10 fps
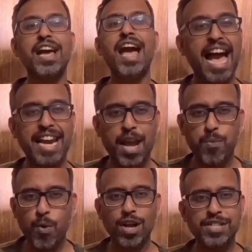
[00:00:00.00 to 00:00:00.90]
and I
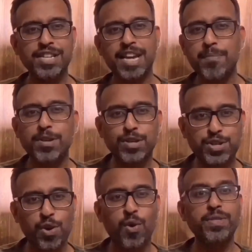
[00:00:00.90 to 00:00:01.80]
wasn't able to
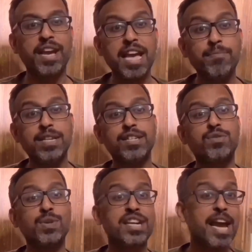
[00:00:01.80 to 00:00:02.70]
show the images
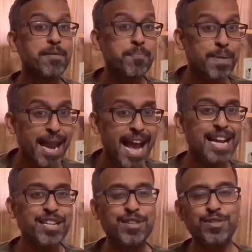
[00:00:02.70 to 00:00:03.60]
which I had
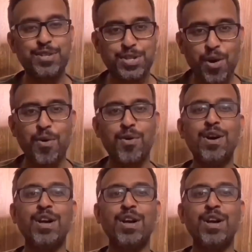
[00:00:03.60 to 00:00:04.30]
planned to show